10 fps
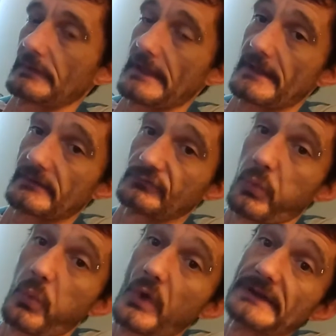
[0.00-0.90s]
yeah,
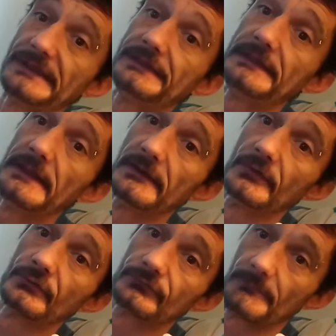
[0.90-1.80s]
20
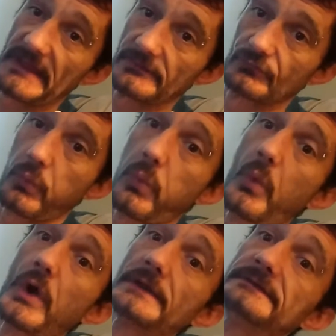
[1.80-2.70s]
years, man,
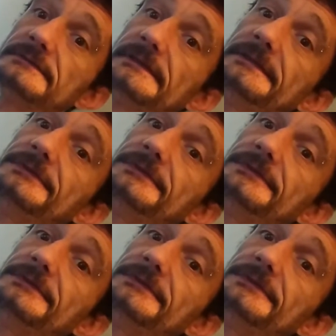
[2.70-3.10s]
20